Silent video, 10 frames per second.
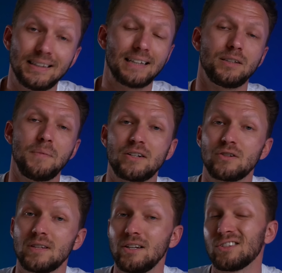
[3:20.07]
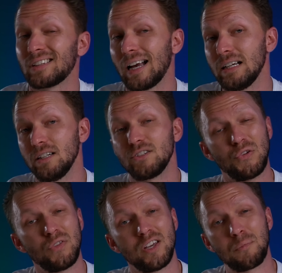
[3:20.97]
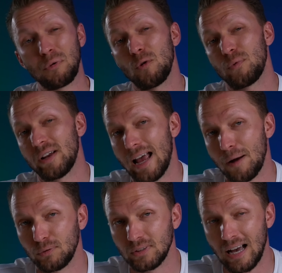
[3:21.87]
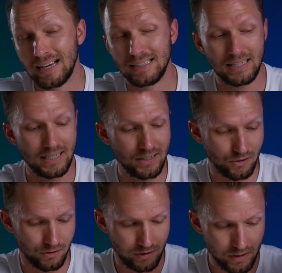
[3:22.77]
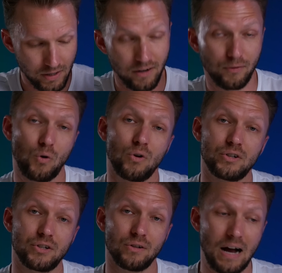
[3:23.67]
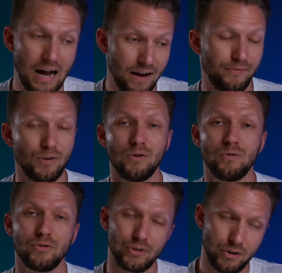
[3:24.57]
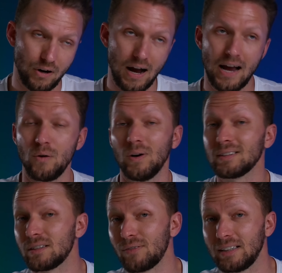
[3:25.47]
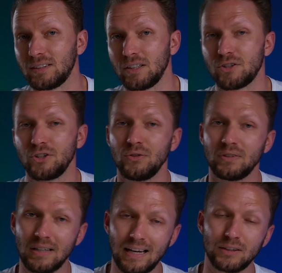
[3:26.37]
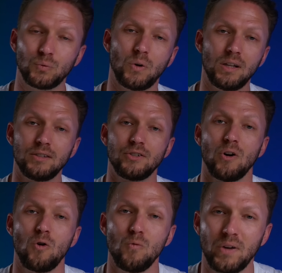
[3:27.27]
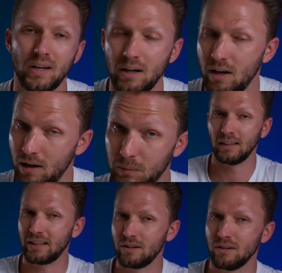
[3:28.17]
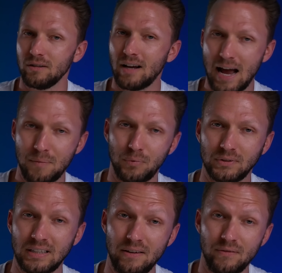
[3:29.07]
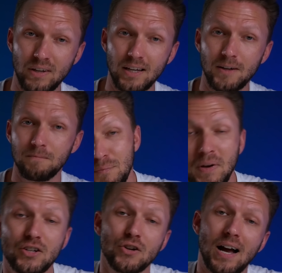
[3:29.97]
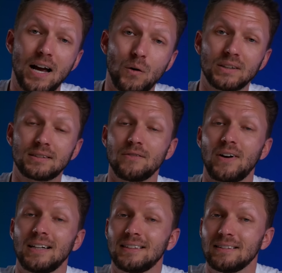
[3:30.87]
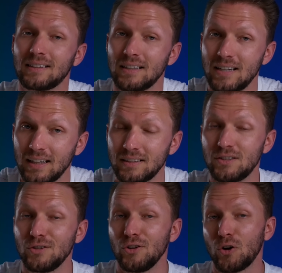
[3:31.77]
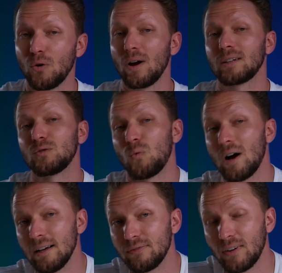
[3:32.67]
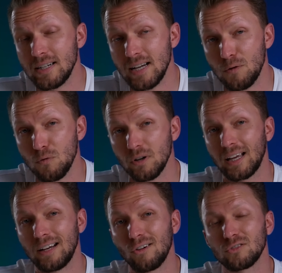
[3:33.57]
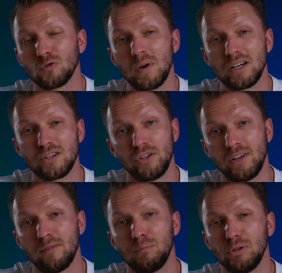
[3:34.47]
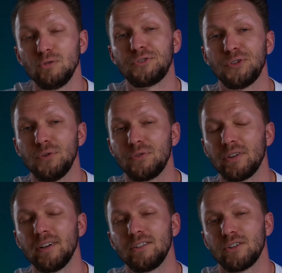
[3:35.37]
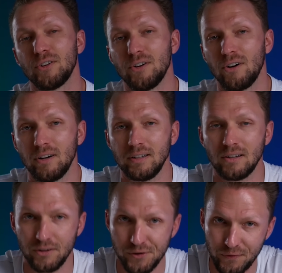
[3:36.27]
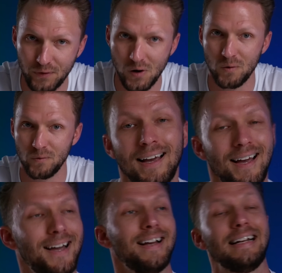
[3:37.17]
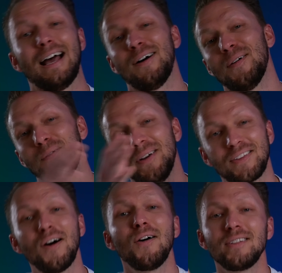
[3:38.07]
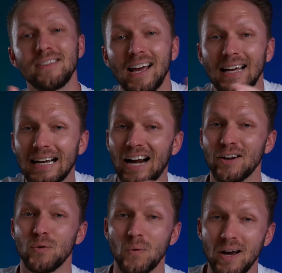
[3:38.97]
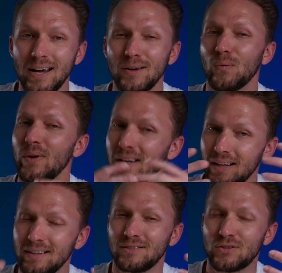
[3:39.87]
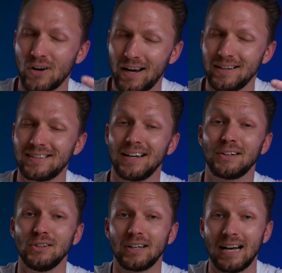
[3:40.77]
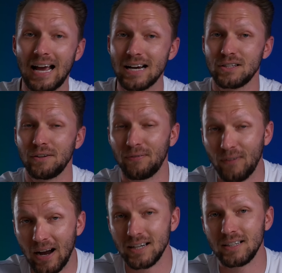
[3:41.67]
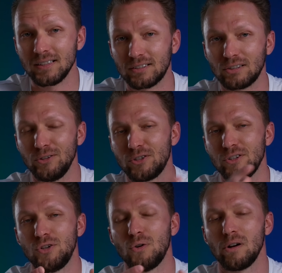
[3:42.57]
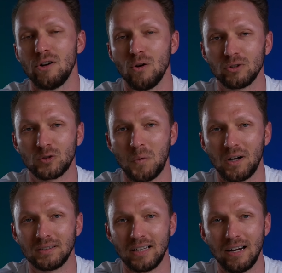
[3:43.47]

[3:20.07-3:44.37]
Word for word: And lastly, make sure that you're signed in to the appropriate Apple ID on, of course, your iPhone or your iOS device that you're using, as well as your HomeKit hubs like your Apple TV. Make sure your iOS device is connected to the correct Wi-Fi Wi-Fi network and also make sure you have Bluetooth turned on on your phone. Now, with all of that out of the way, we can try to take a look at actually finding the solution to our no response